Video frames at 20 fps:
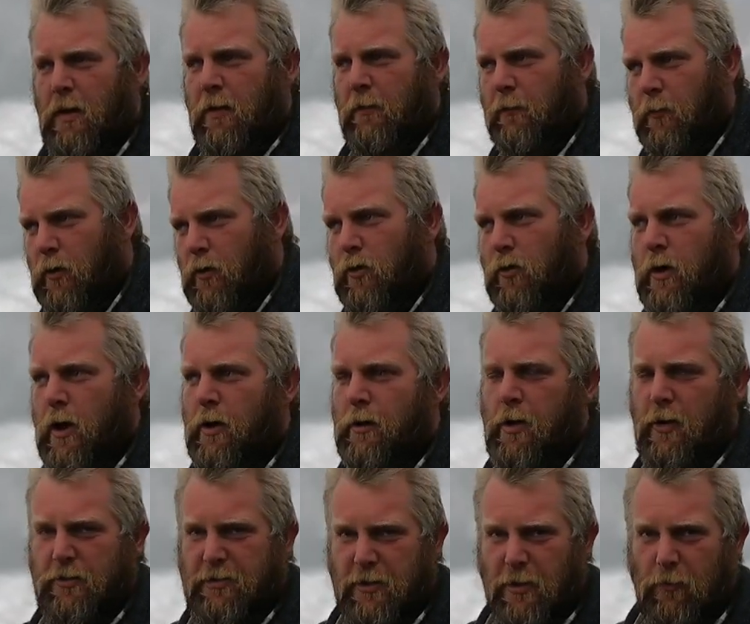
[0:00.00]
If we all go
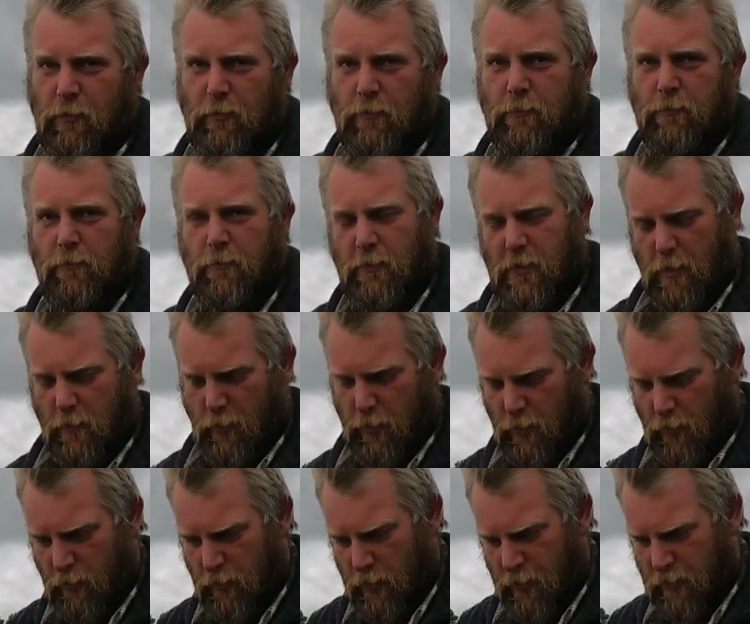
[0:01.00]
no-till, and
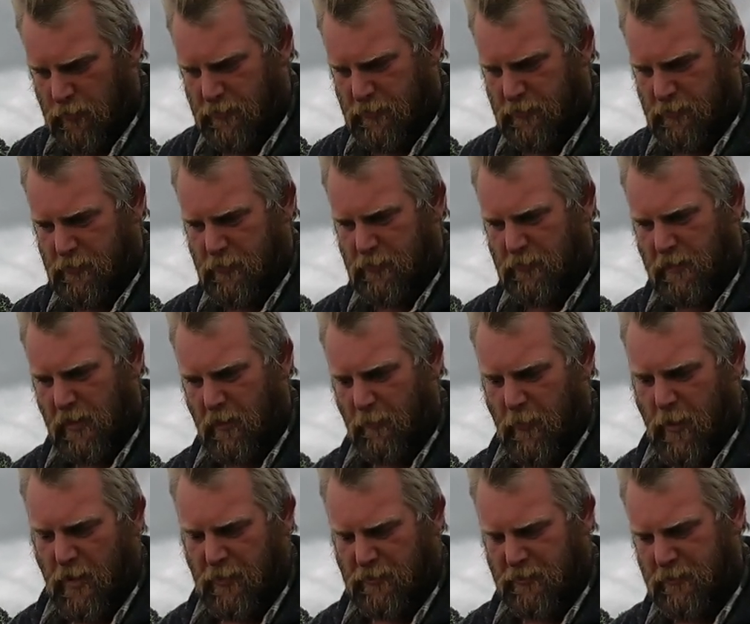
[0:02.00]
we all use slug
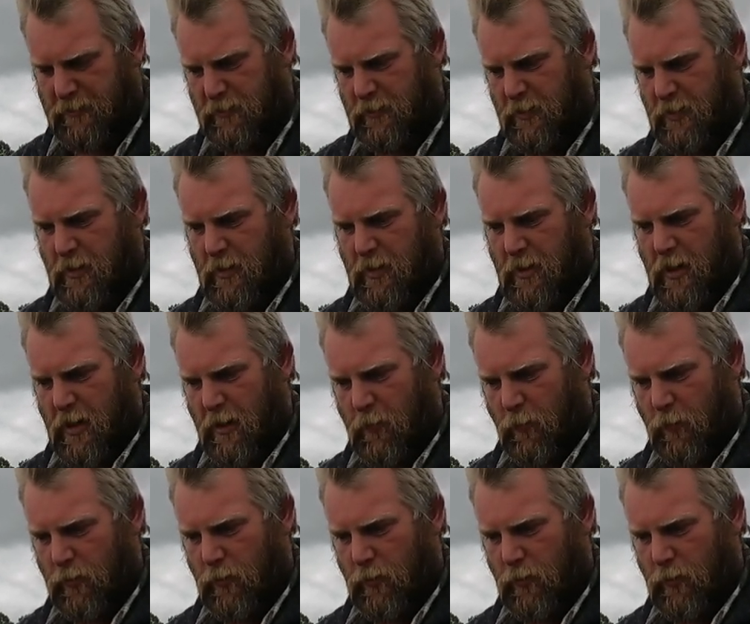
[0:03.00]
baits. Yeah. And glyphosate.